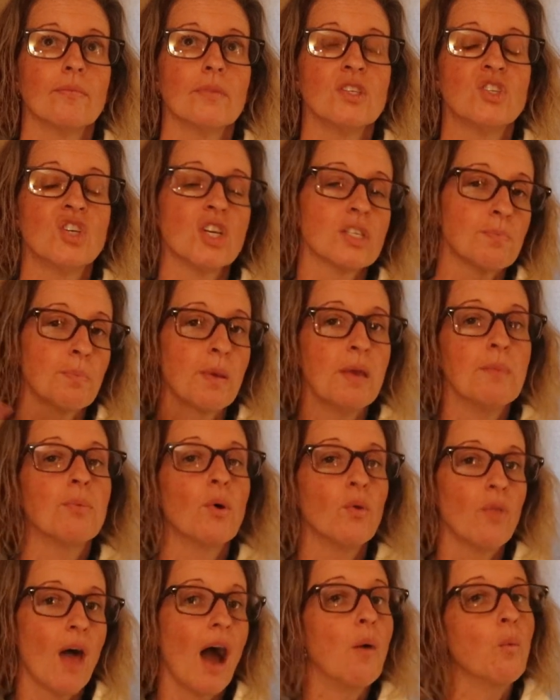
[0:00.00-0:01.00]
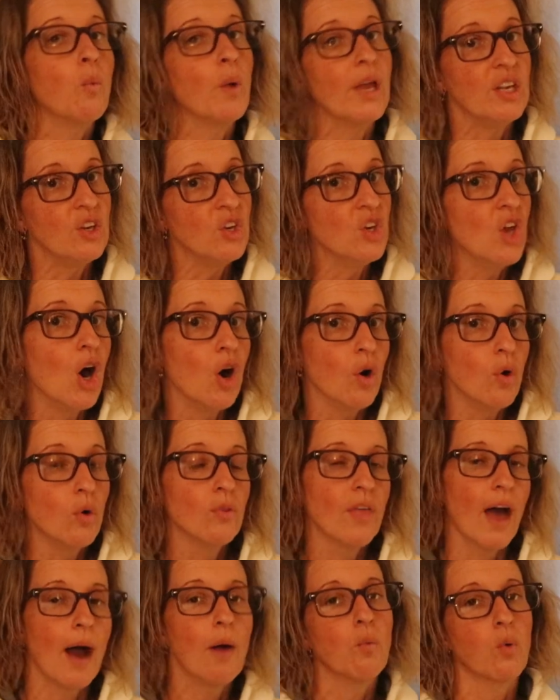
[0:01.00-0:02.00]
just people that we know
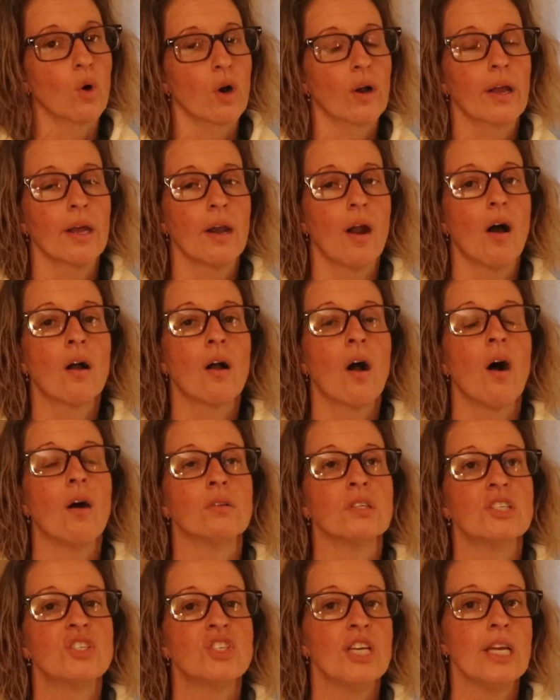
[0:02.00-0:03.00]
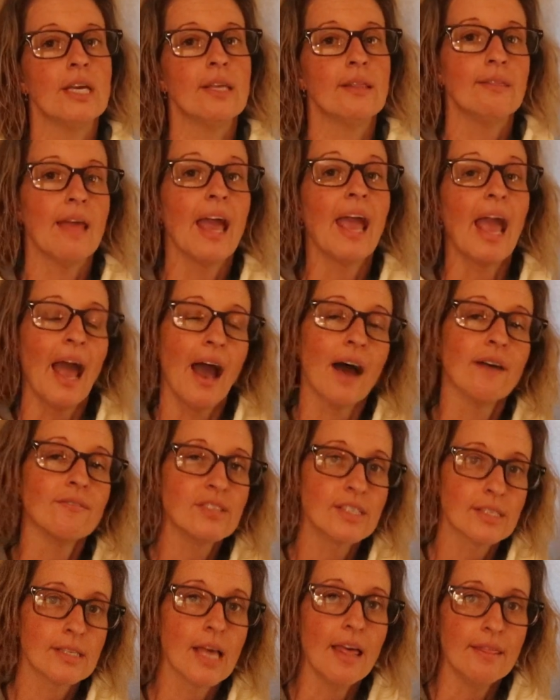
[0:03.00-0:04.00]
that work in oncology, they have
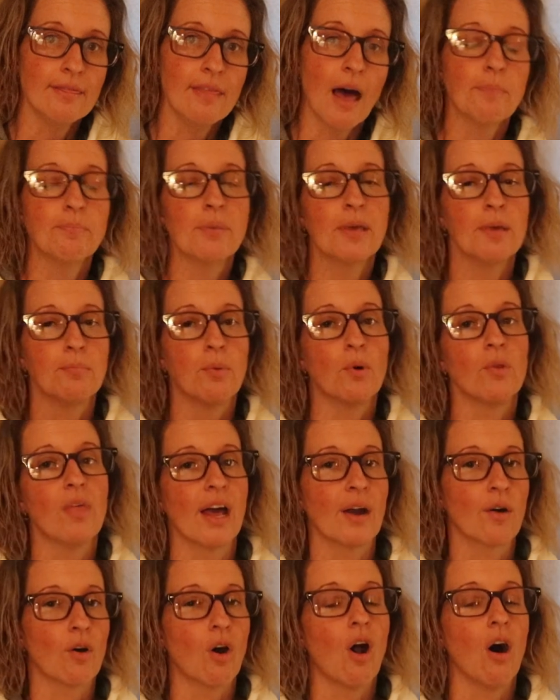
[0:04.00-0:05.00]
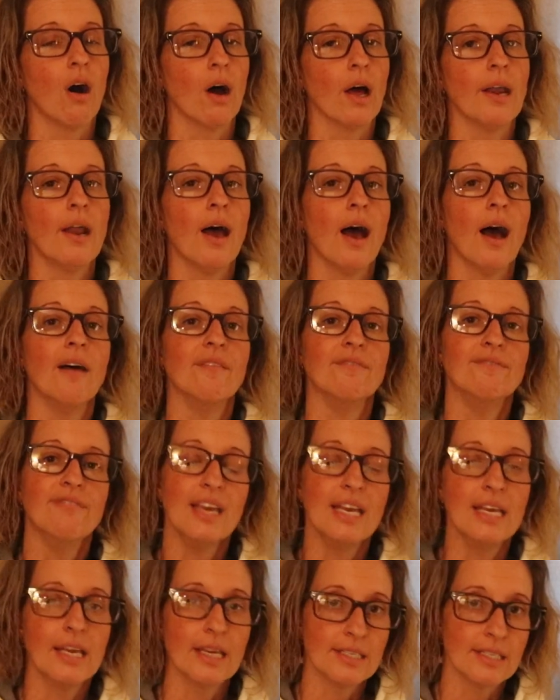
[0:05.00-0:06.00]
said that people that are on a
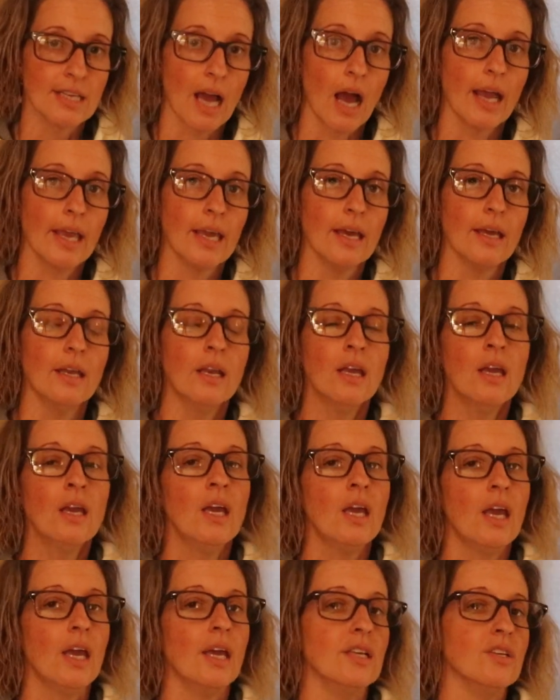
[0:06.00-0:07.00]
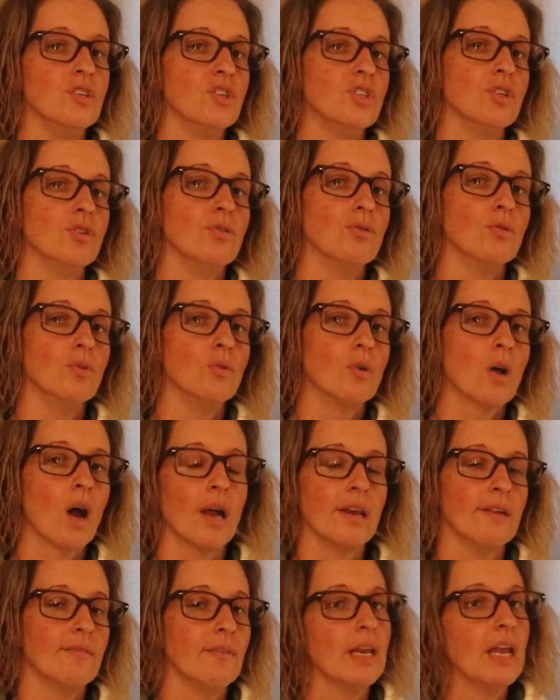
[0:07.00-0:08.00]
vegan diet and do
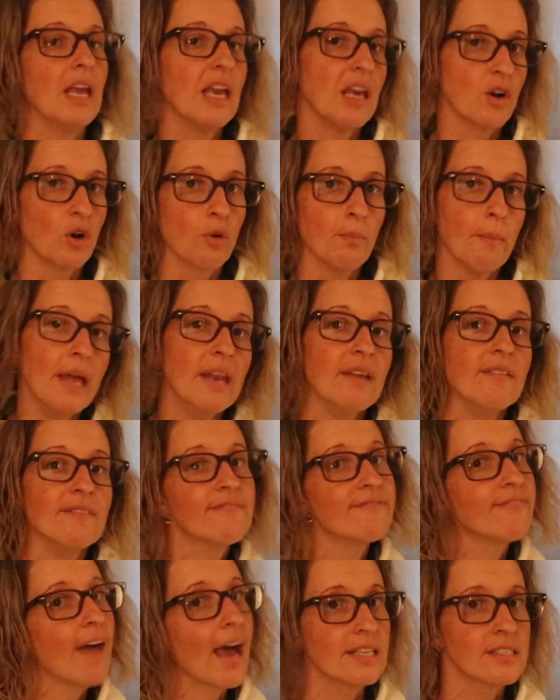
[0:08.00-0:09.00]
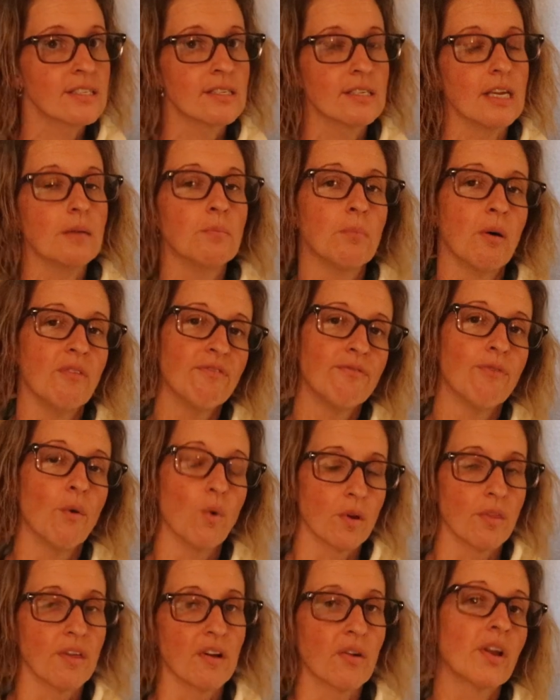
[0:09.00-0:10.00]
kind of an intermittent fasting
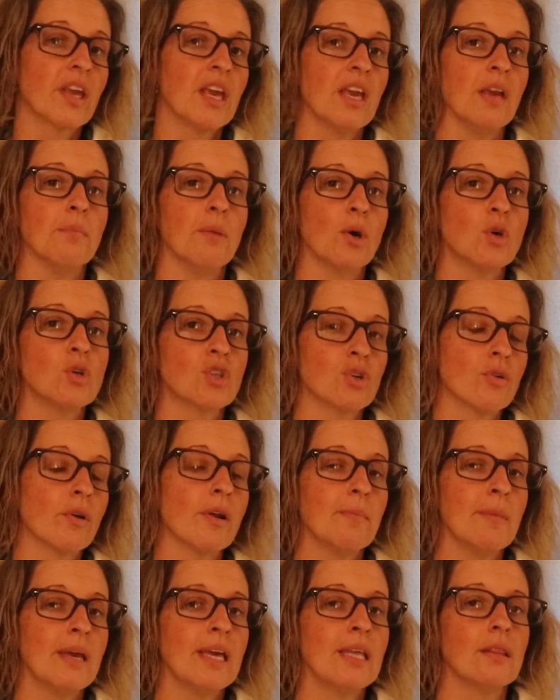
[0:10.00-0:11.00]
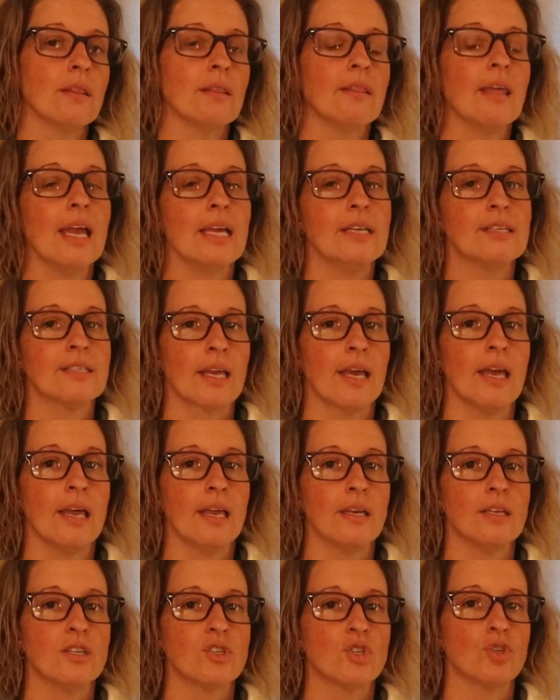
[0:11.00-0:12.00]
before their chemo treatment, they
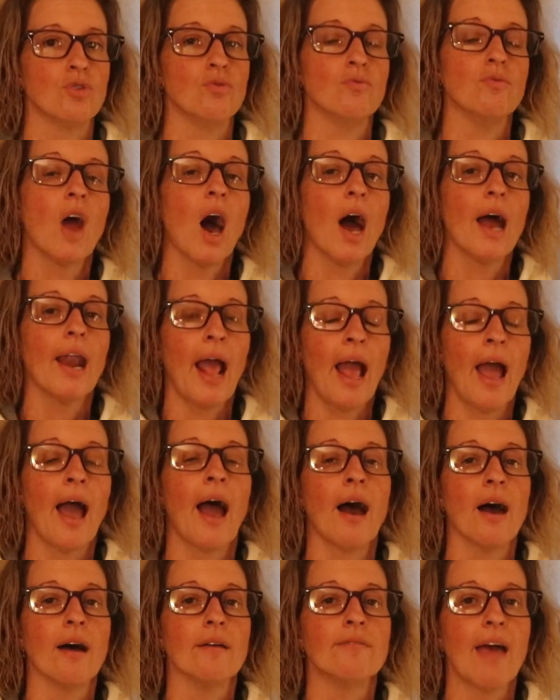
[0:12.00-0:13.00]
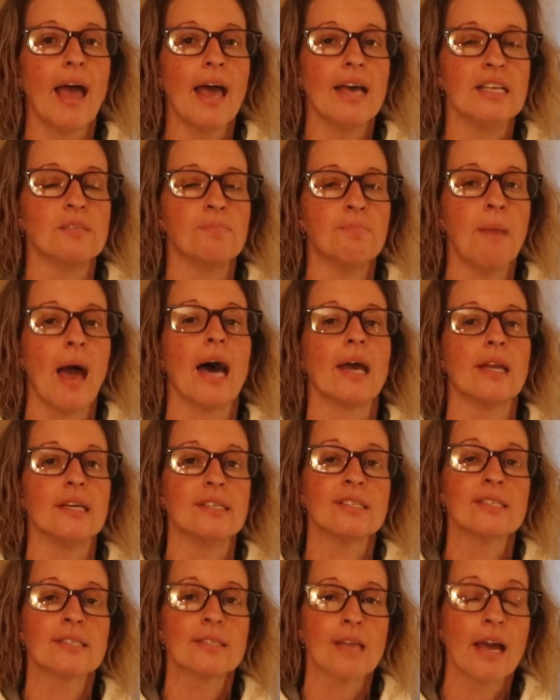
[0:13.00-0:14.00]
tend to not have as bad as
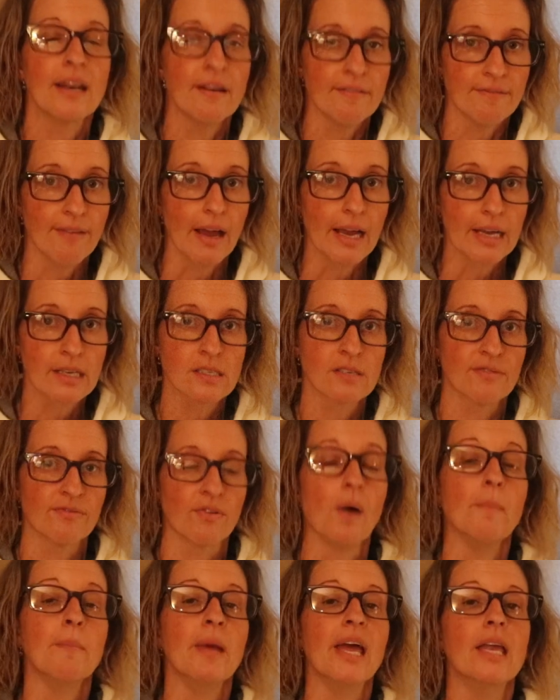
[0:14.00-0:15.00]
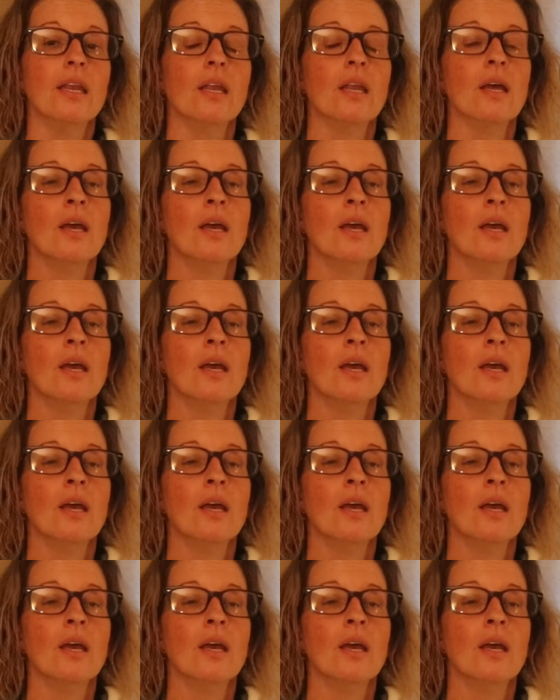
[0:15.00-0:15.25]
side effects from it.